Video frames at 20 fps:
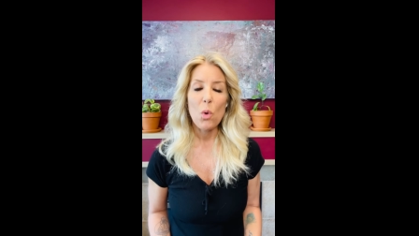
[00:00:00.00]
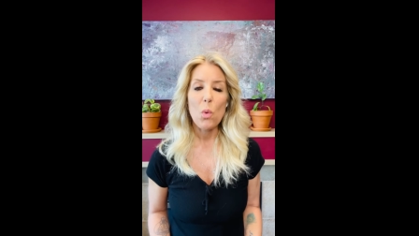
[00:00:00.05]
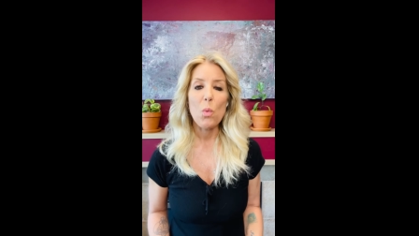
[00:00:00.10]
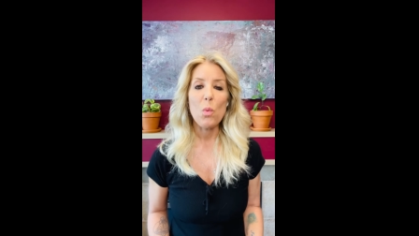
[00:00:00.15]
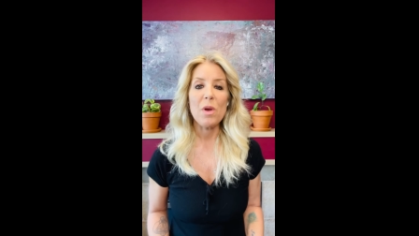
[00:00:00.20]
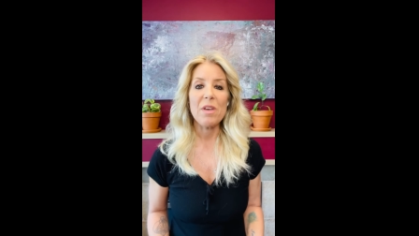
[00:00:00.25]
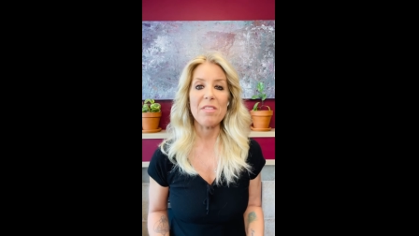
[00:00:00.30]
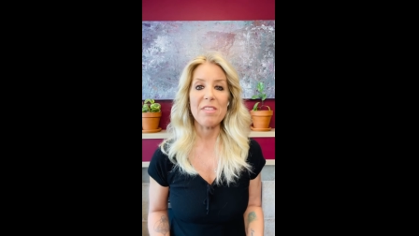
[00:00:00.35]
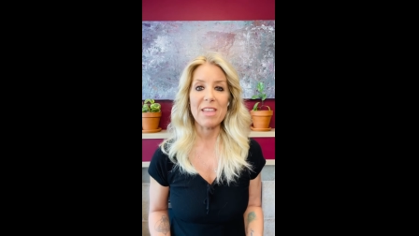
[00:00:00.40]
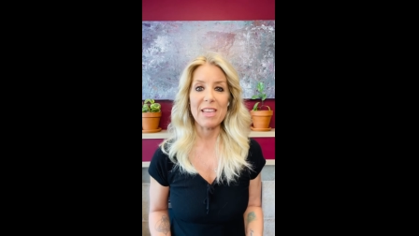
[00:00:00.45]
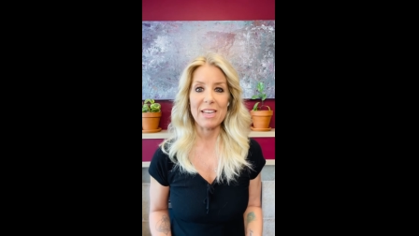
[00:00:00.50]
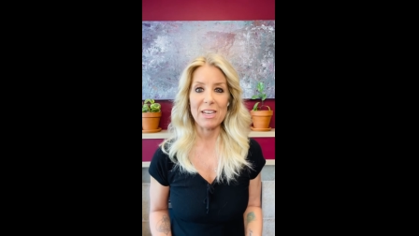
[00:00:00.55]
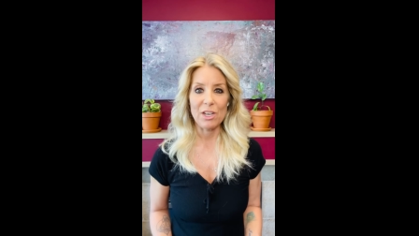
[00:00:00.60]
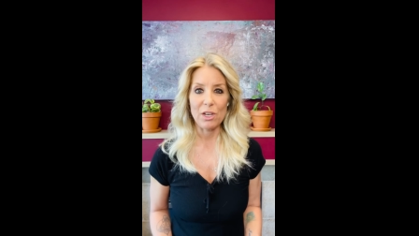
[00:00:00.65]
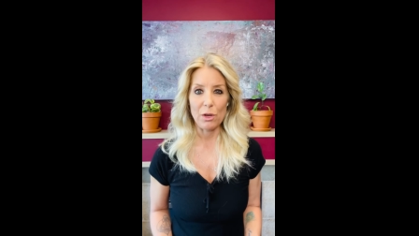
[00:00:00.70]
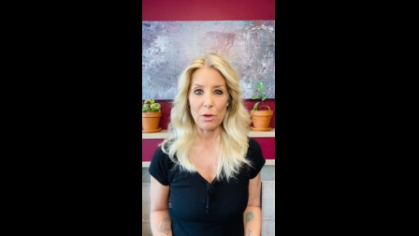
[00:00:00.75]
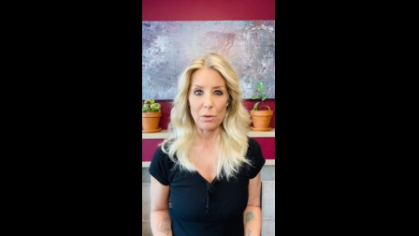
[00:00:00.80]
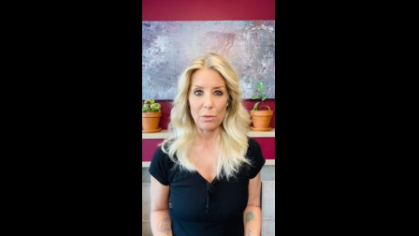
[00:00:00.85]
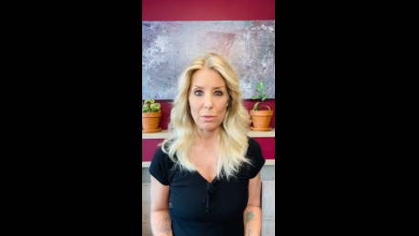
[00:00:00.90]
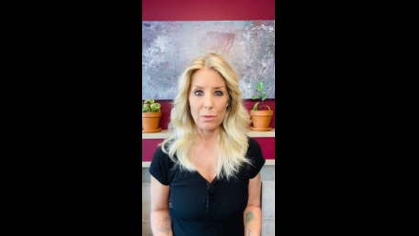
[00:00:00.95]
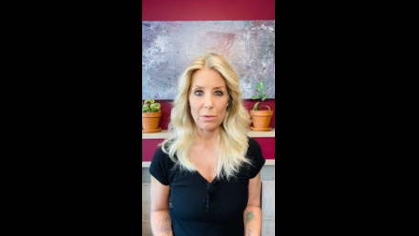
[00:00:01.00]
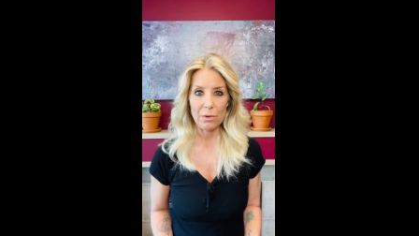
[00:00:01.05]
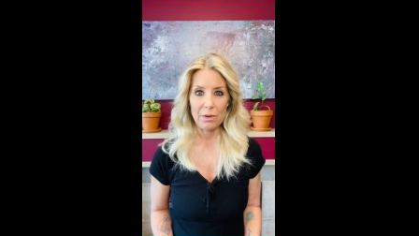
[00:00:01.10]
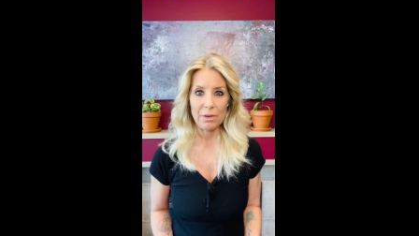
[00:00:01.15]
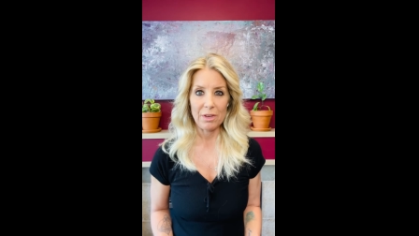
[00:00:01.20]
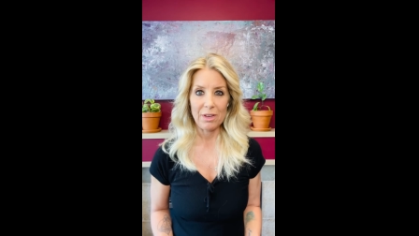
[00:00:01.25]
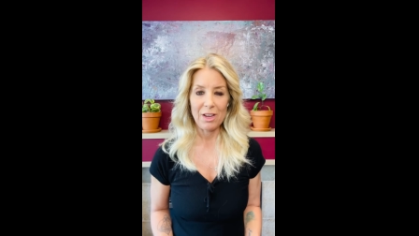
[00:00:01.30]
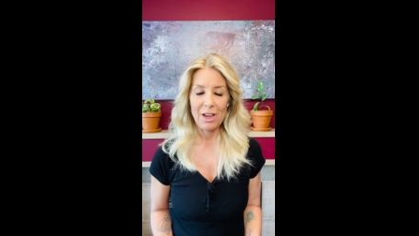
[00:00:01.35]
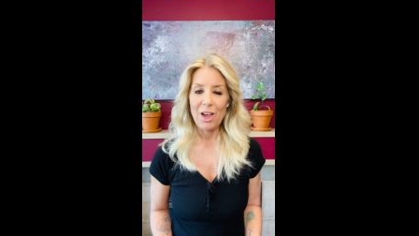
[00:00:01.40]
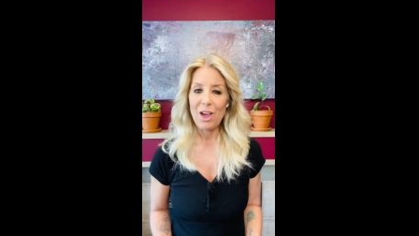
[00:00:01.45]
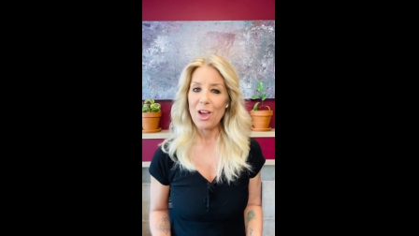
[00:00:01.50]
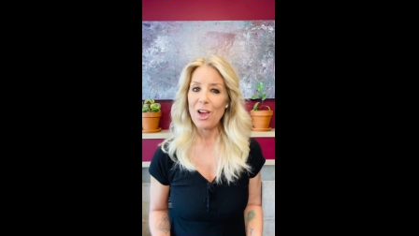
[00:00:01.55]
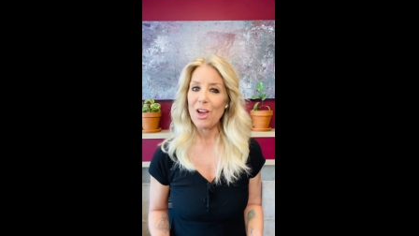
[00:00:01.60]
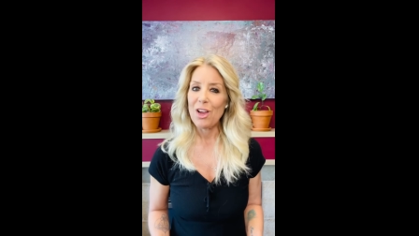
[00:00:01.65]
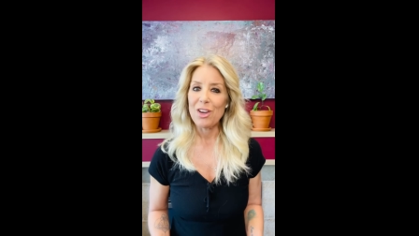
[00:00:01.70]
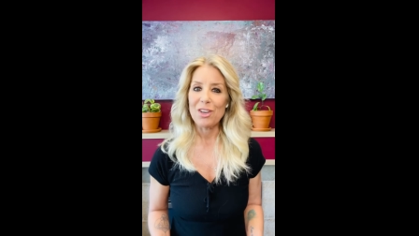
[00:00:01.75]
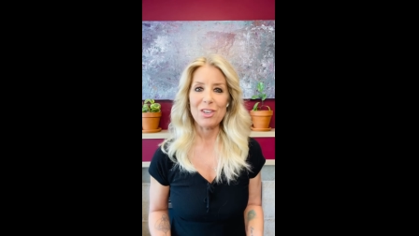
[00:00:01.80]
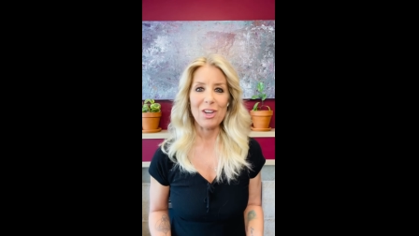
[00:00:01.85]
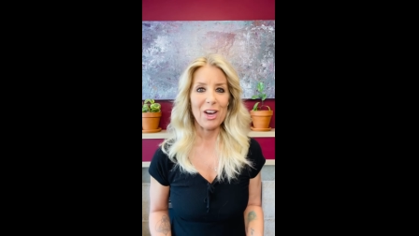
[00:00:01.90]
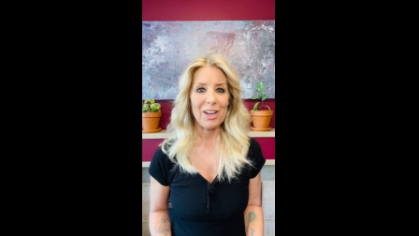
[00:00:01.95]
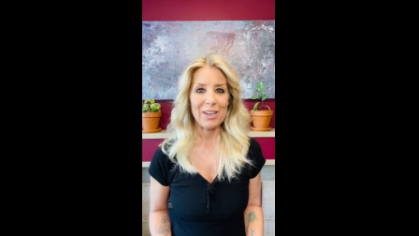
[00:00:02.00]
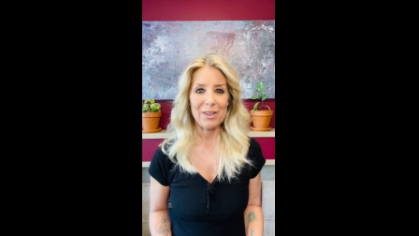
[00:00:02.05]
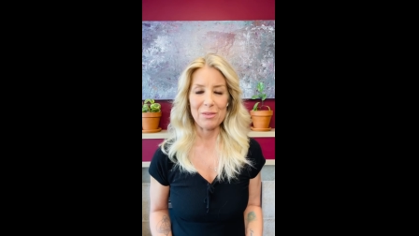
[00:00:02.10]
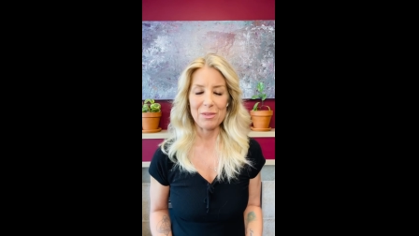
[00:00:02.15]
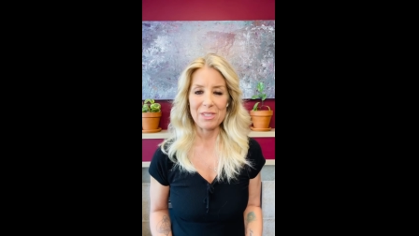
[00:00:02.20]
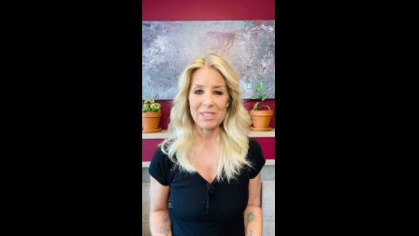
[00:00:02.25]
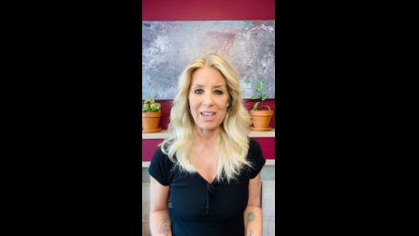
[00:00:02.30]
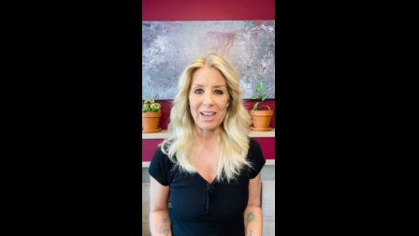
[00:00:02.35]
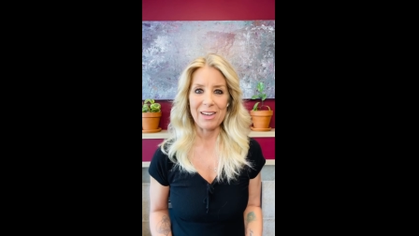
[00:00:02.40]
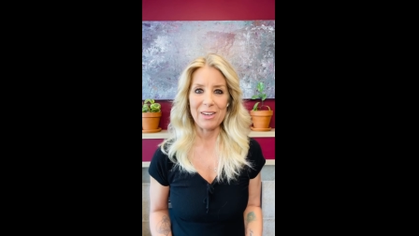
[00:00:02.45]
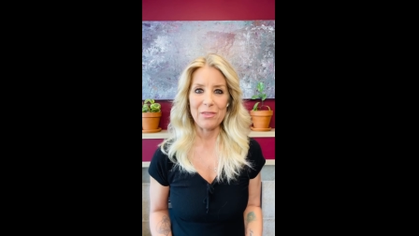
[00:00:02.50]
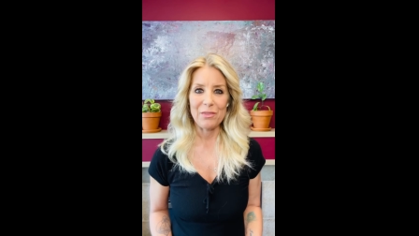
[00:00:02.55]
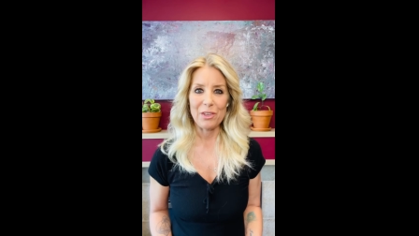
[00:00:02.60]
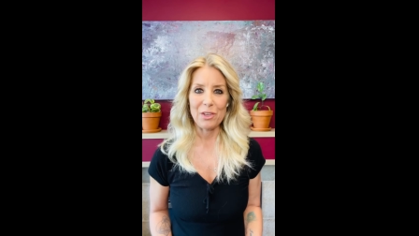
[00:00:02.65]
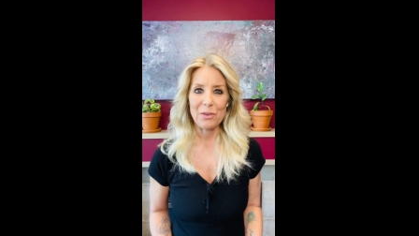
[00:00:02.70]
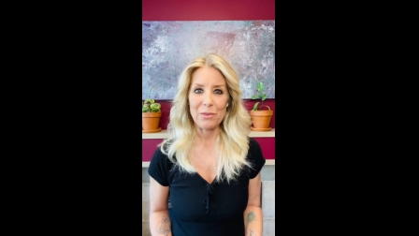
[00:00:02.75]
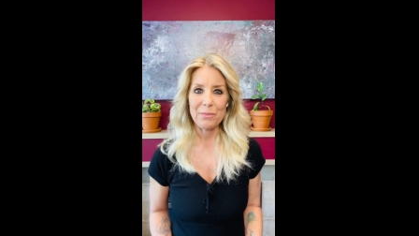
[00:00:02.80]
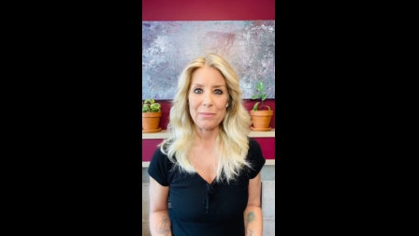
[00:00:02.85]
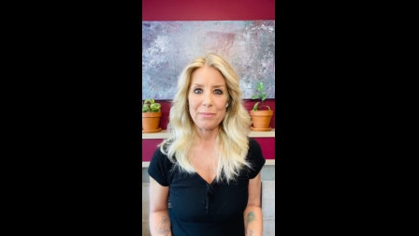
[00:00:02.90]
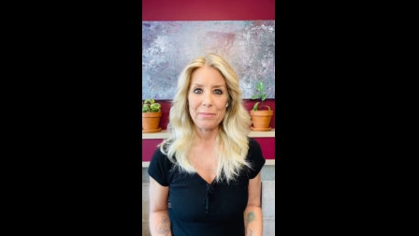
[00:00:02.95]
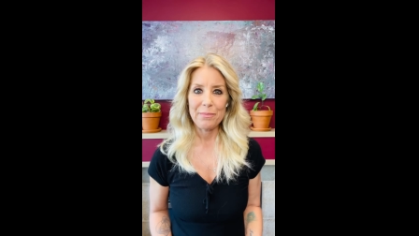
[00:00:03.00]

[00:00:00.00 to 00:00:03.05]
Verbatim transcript: within you, not outside of you.